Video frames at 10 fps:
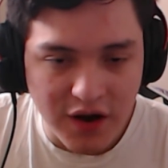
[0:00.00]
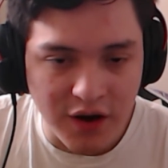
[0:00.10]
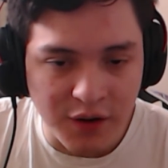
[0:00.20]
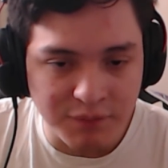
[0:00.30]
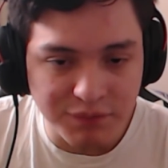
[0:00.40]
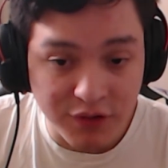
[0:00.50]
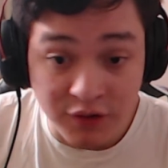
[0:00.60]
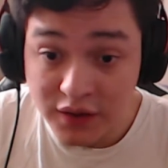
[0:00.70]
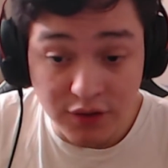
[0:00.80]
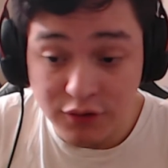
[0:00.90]
So
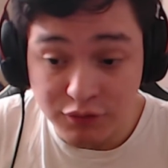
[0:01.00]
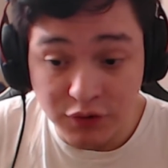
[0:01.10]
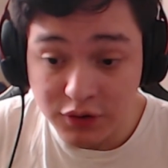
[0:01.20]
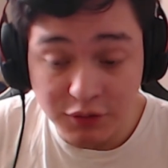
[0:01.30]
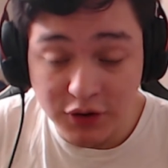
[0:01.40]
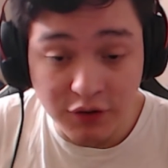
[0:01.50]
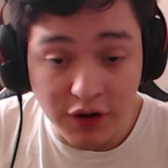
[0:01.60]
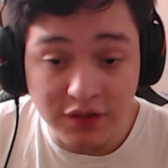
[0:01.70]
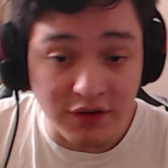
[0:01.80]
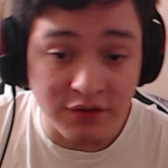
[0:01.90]
yeah, this is really, really
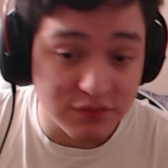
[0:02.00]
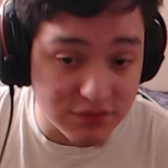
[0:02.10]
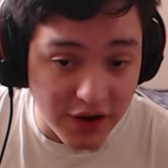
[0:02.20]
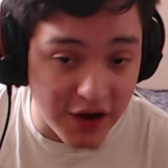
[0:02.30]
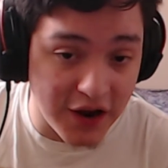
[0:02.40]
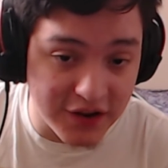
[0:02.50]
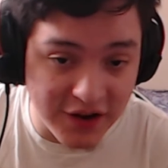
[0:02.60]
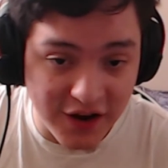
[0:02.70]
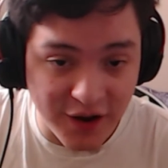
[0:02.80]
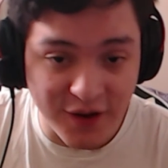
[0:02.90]
crazy.
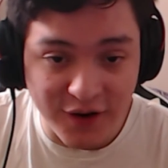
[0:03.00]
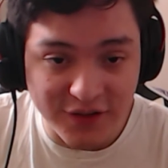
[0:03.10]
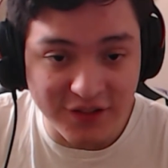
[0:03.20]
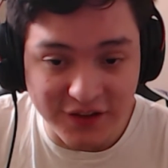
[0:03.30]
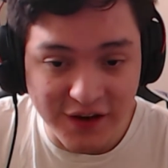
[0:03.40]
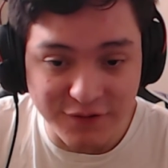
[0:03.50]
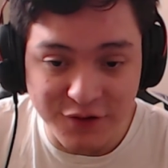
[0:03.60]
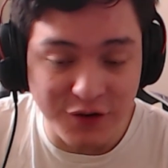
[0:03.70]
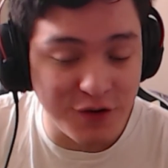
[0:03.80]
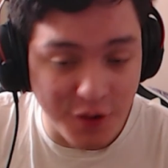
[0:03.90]
I honestly have
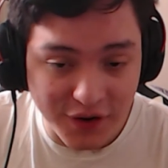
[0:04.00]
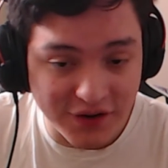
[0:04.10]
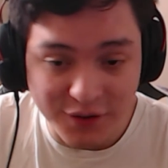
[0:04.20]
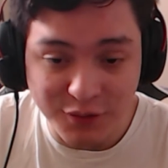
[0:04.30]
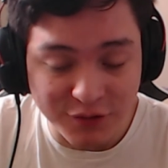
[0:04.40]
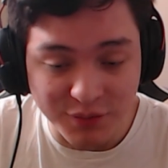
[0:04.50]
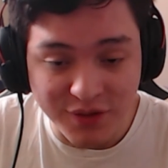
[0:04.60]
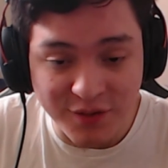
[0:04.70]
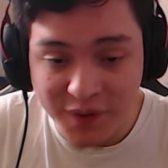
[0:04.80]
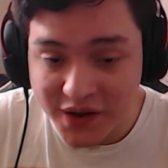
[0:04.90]
no idea what to
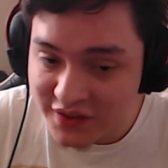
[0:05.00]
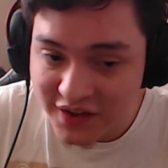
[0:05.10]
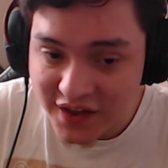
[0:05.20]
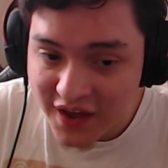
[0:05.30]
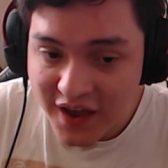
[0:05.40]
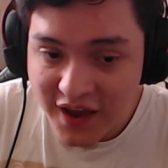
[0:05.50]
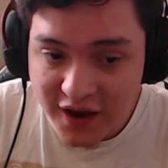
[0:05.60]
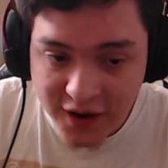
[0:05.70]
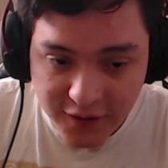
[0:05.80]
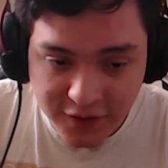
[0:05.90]
expect.
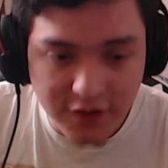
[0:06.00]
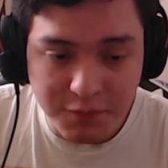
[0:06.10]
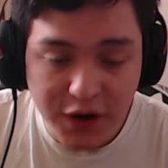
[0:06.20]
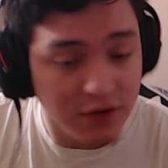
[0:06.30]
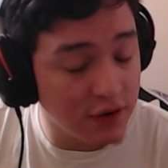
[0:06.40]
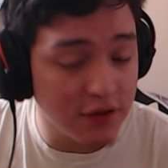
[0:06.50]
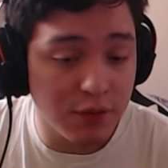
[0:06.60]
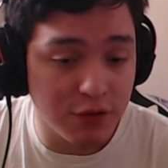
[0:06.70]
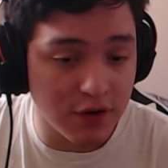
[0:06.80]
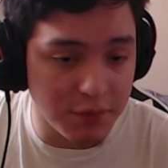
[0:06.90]
This is better than I thought it
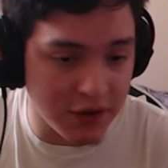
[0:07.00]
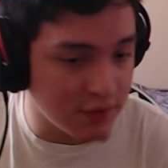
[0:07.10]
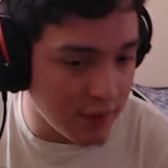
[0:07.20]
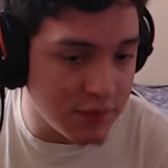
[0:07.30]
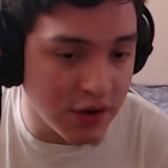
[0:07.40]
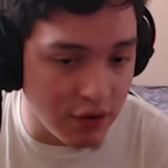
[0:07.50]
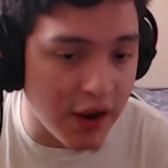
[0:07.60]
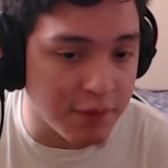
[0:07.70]
was going to be. I'm not going to lie.